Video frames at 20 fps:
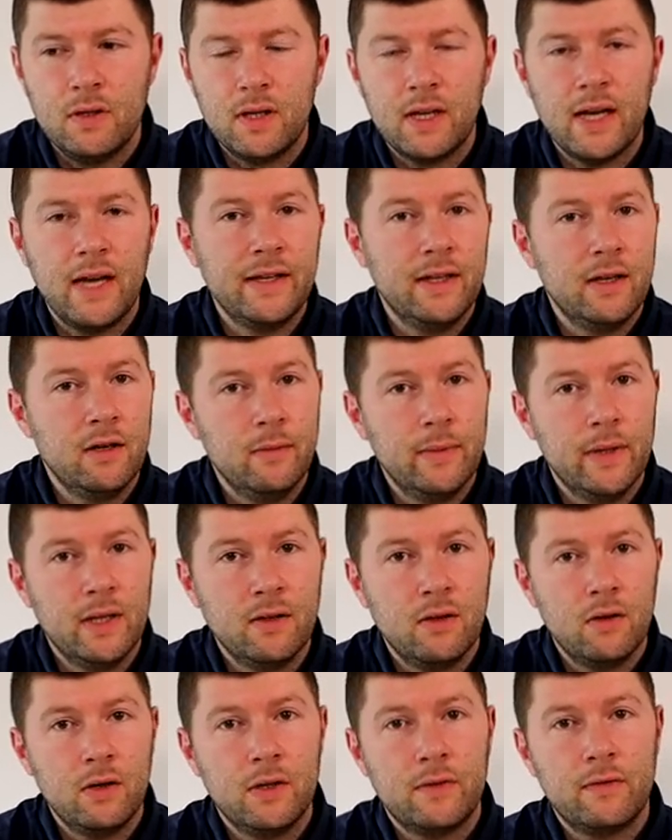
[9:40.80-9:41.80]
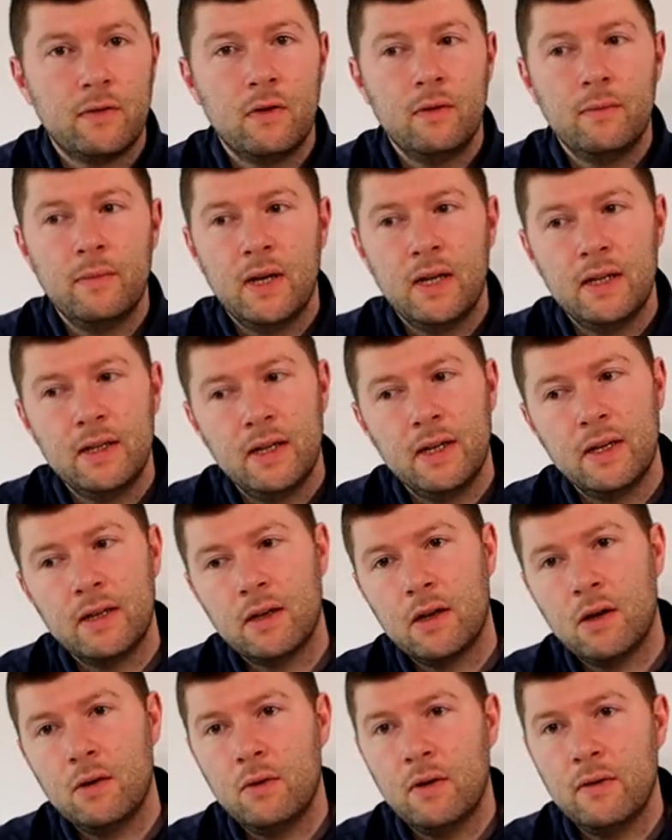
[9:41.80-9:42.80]
gain a little bit of knowledge from and
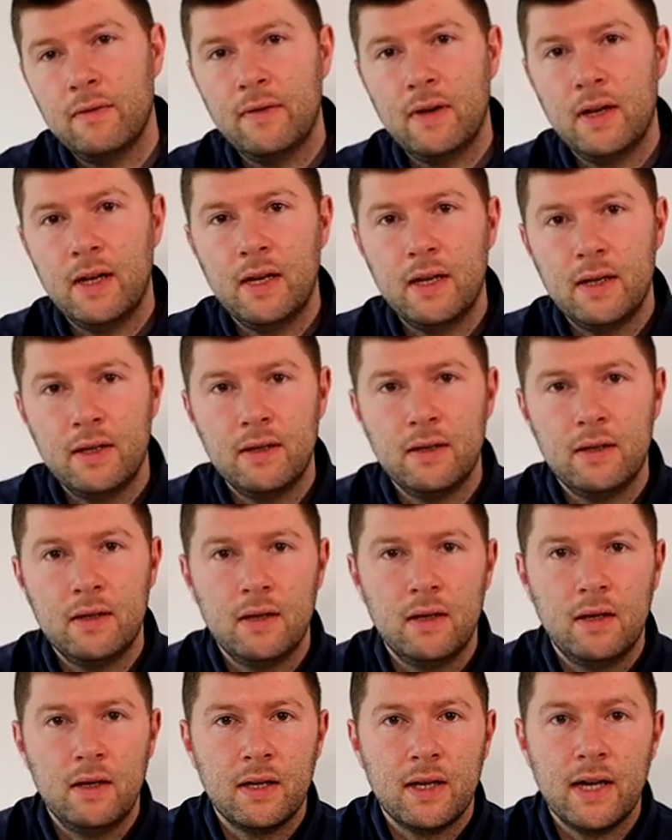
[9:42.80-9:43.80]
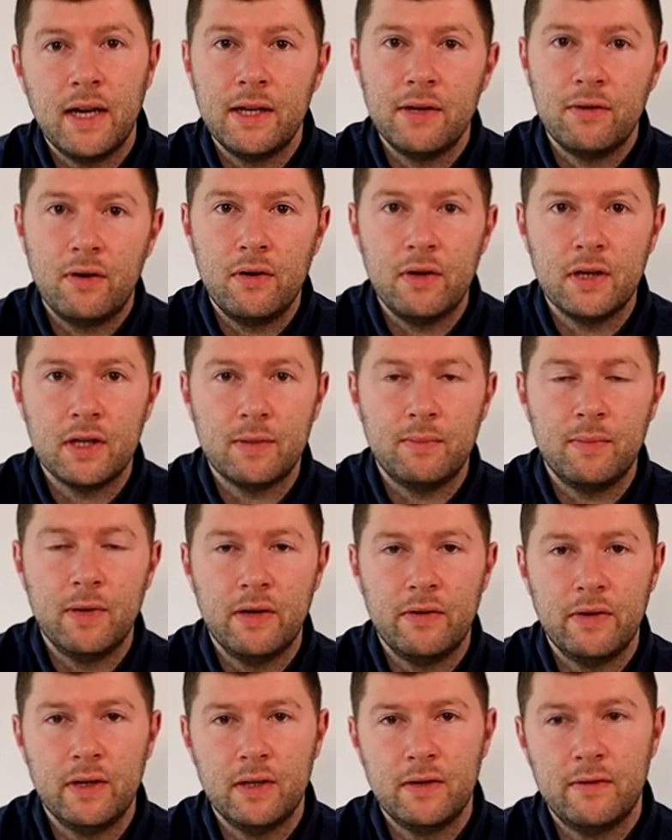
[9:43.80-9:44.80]
then go off and gain your own
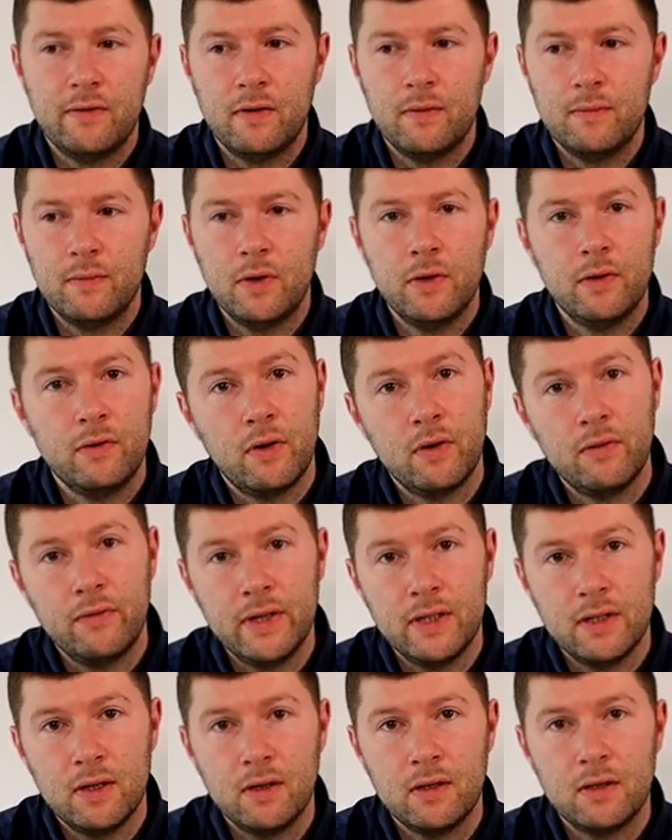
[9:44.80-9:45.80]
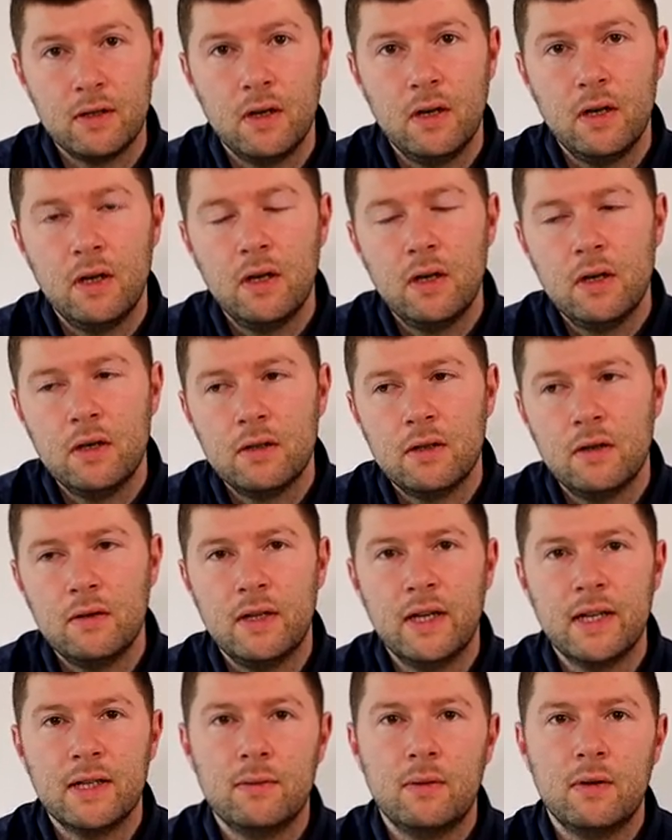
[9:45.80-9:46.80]
experience from doing your own research. So
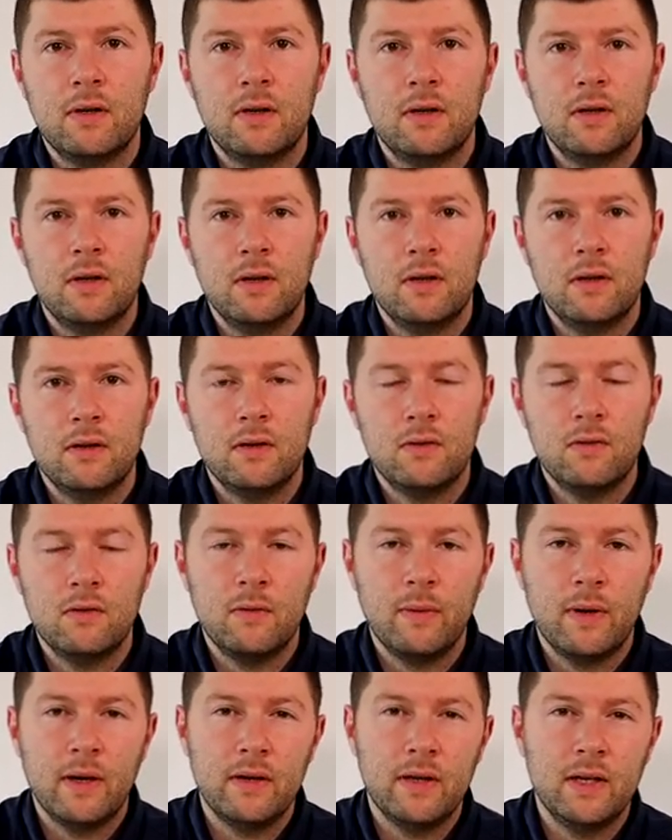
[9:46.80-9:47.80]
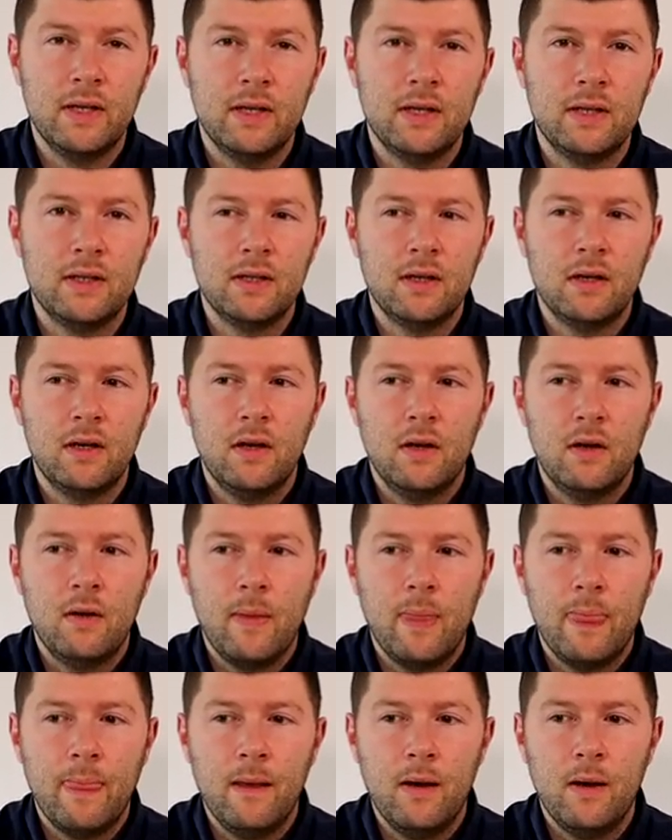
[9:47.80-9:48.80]
the next one to talk about is
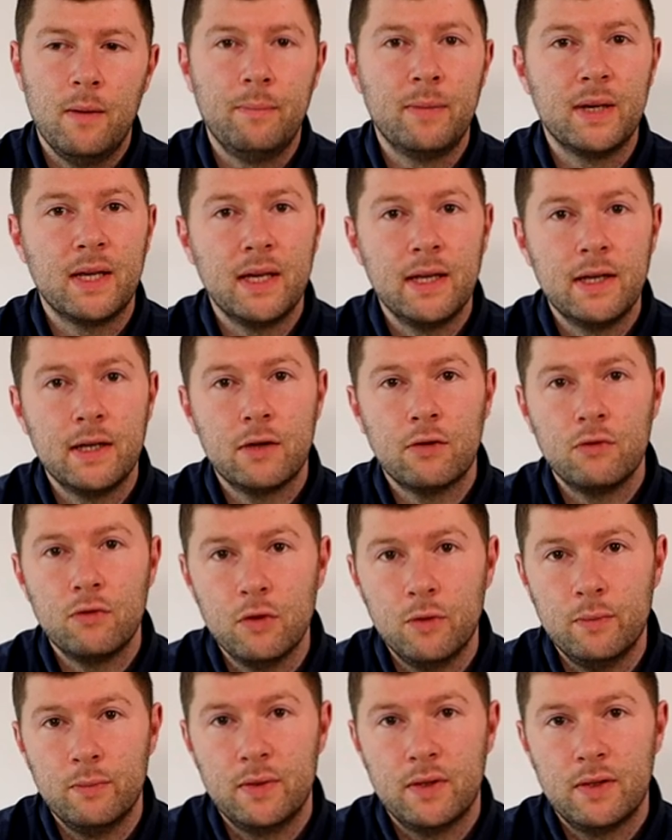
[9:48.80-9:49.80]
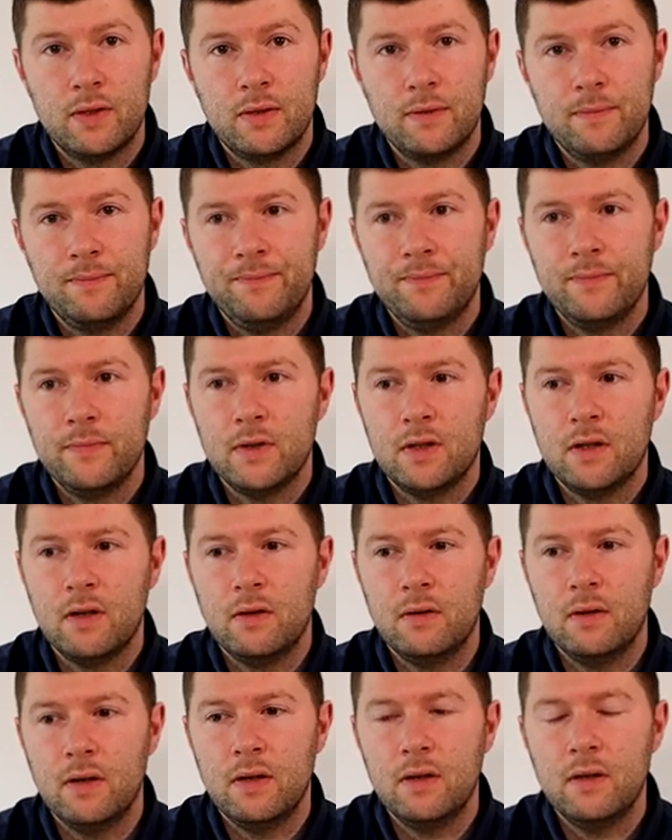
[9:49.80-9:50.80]
uh, beginner groups.
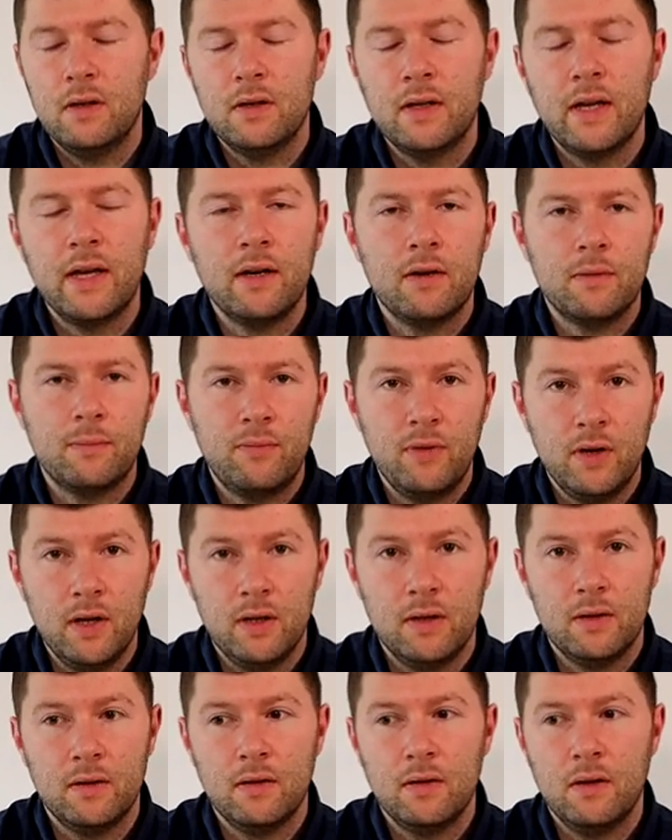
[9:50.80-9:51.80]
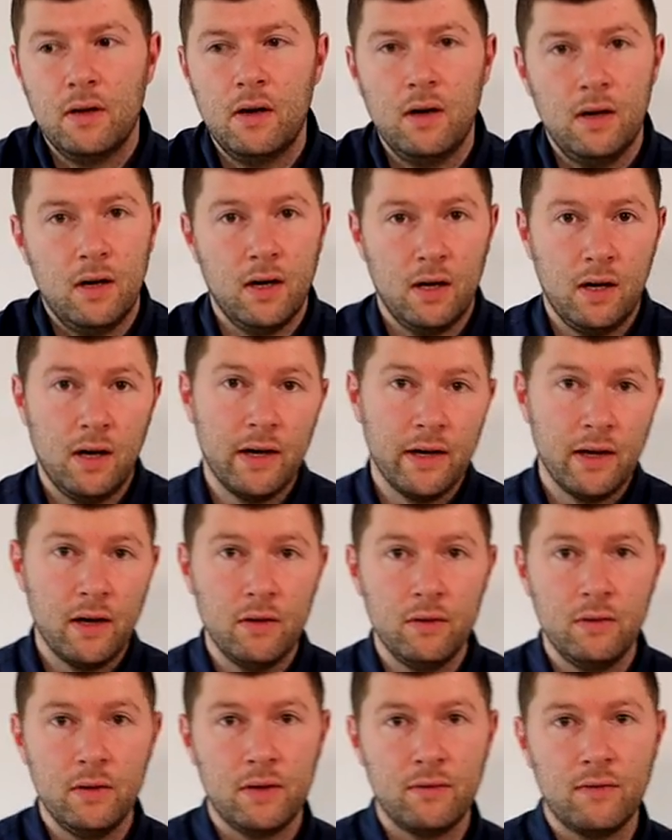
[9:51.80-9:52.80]
So they are brilliant. I
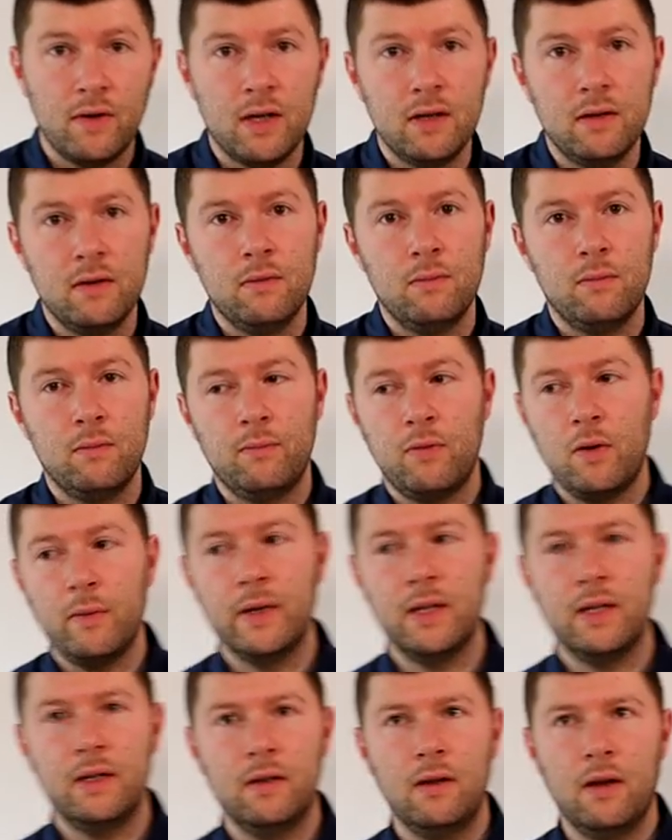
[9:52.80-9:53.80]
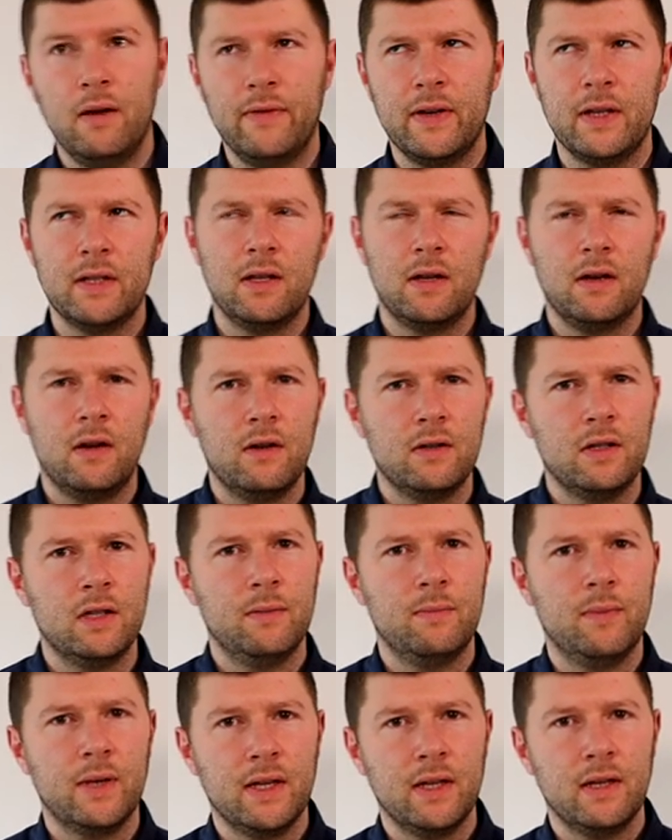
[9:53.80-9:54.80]
own and run probably I think it's the
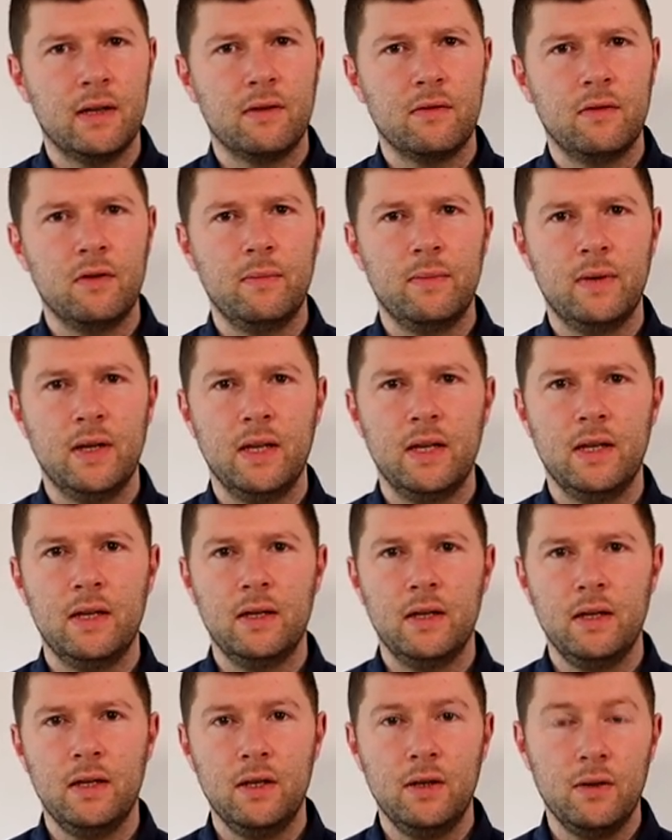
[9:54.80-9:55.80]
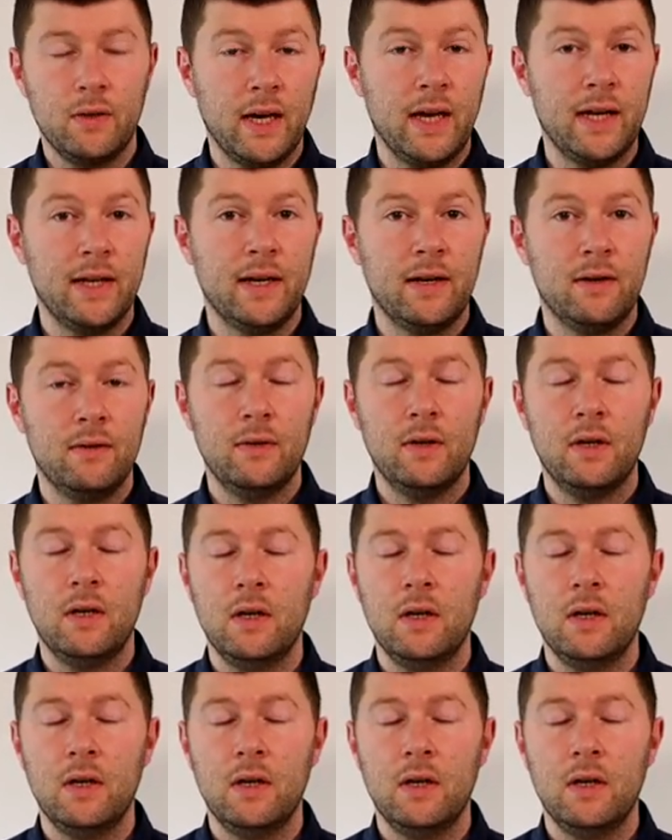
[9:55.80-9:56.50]
largest beginner group in the UK now.